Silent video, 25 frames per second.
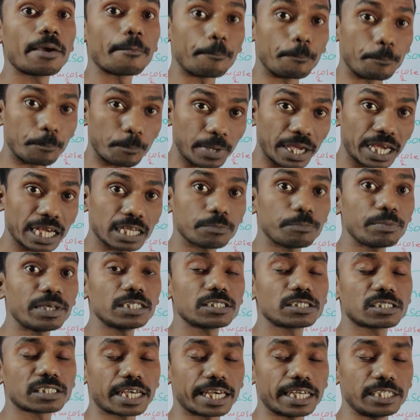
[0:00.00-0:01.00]
may
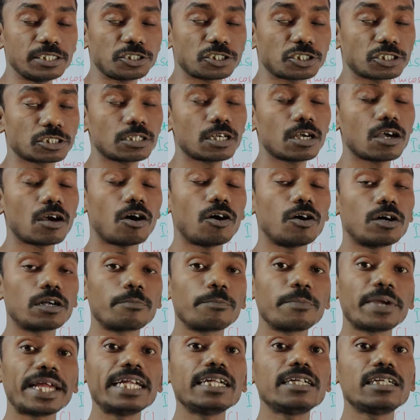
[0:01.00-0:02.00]
be changed
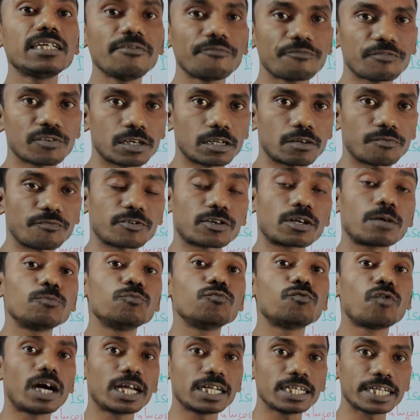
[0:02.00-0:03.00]
or may differ
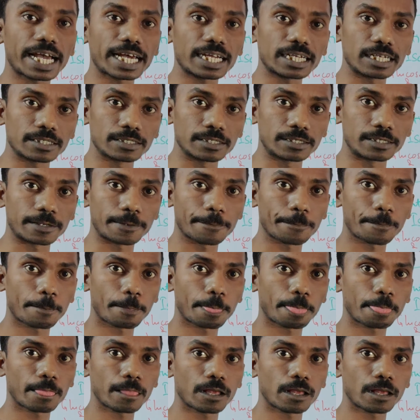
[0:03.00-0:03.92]
from one another